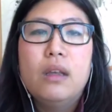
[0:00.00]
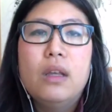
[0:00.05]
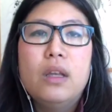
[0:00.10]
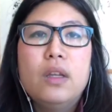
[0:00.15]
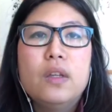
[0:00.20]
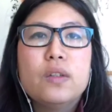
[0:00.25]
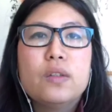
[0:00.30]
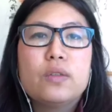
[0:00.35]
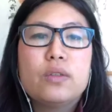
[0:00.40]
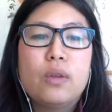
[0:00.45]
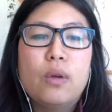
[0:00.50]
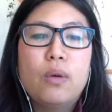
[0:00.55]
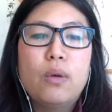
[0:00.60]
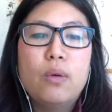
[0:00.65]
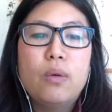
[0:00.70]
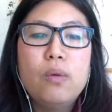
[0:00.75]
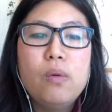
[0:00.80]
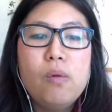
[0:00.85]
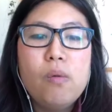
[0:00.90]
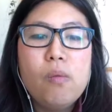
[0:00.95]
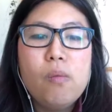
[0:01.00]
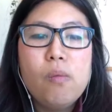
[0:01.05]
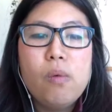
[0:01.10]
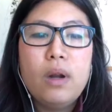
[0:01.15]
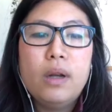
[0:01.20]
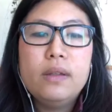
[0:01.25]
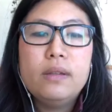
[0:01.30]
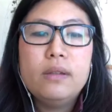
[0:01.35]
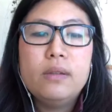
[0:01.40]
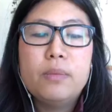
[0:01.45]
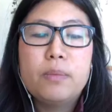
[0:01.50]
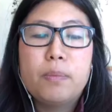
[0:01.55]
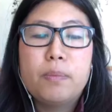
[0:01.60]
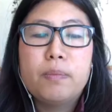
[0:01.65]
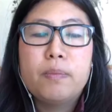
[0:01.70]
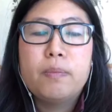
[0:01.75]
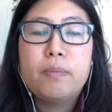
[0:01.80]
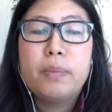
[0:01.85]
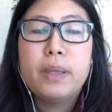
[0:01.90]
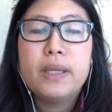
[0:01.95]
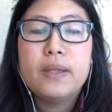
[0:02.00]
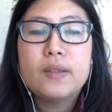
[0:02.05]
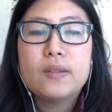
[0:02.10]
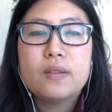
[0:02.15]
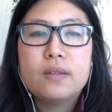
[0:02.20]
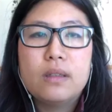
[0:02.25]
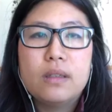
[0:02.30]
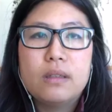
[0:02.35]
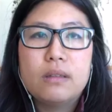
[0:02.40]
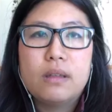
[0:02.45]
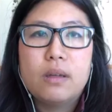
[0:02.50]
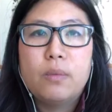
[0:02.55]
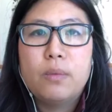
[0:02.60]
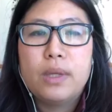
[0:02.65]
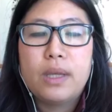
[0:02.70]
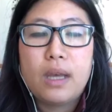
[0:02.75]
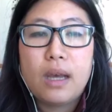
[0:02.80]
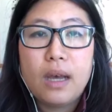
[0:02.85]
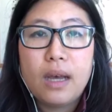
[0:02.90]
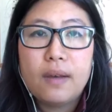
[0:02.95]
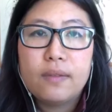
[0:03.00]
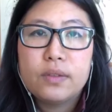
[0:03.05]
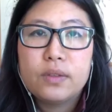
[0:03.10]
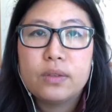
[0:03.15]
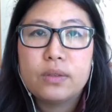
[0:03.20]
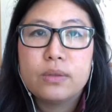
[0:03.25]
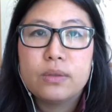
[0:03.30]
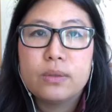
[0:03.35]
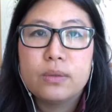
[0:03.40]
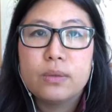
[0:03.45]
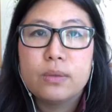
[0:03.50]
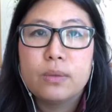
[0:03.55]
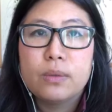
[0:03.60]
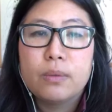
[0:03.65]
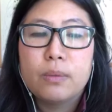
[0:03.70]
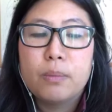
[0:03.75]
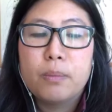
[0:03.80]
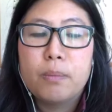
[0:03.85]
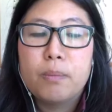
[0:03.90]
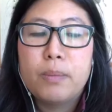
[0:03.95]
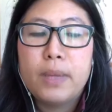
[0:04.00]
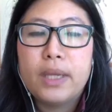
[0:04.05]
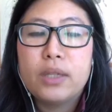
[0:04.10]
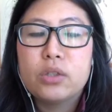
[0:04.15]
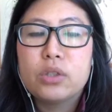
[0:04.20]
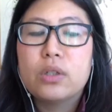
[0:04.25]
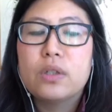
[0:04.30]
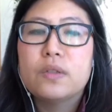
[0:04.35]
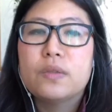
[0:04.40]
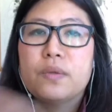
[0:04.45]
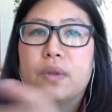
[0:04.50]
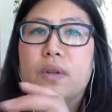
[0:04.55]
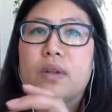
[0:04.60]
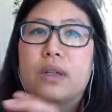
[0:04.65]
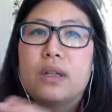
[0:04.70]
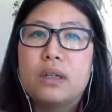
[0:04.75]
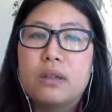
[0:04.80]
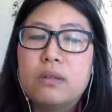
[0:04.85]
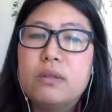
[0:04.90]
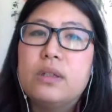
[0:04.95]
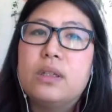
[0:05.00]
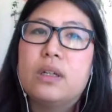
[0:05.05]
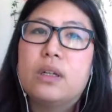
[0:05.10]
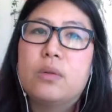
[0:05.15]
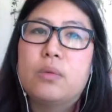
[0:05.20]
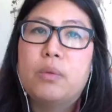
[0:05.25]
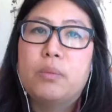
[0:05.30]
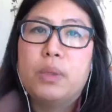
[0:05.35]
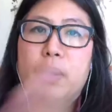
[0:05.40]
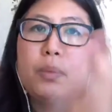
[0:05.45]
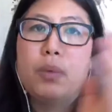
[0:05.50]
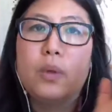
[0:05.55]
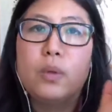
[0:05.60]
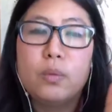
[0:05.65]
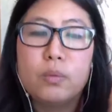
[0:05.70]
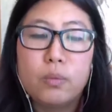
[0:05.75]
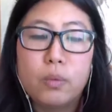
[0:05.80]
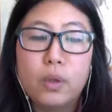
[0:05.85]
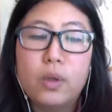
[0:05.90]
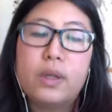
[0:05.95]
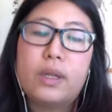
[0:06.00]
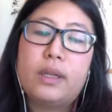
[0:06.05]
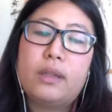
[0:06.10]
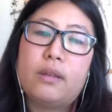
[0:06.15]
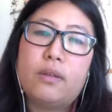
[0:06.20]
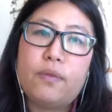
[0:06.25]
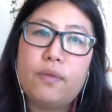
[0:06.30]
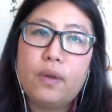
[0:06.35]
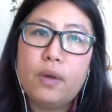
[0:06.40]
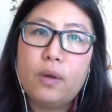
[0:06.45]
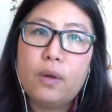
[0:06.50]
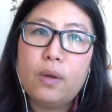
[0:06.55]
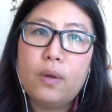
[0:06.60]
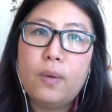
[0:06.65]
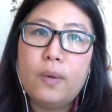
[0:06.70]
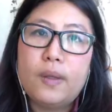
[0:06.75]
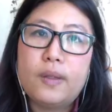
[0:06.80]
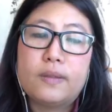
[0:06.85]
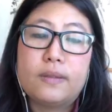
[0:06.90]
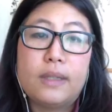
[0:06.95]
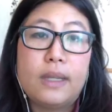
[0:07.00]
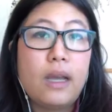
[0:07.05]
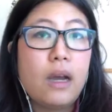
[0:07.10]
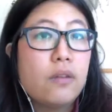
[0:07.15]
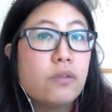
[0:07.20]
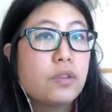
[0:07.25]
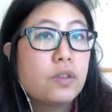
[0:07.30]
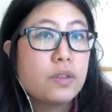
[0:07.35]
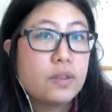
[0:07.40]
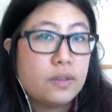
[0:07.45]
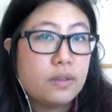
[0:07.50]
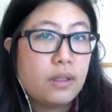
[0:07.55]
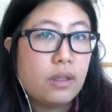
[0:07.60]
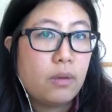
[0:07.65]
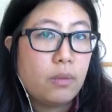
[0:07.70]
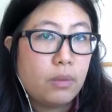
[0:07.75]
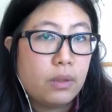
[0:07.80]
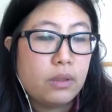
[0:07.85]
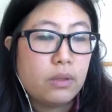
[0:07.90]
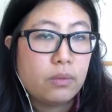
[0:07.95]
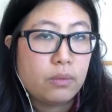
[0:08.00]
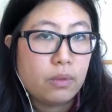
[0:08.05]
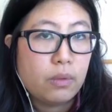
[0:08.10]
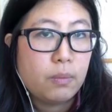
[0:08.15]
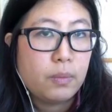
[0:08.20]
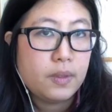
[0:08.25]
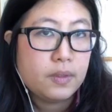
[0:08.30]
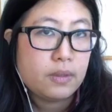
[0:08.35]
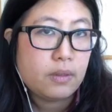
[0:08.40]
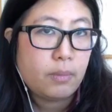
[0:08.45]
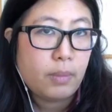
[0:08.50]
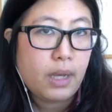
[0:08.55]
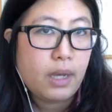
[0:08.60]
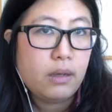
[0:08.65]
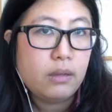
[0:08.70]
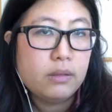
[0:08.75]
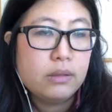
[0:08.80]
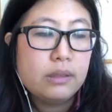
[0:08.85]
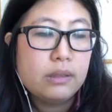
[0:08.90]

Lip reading: So one of the biggest thing that we have to make sure it's very clear when people look at the photo is they understand what the room is about.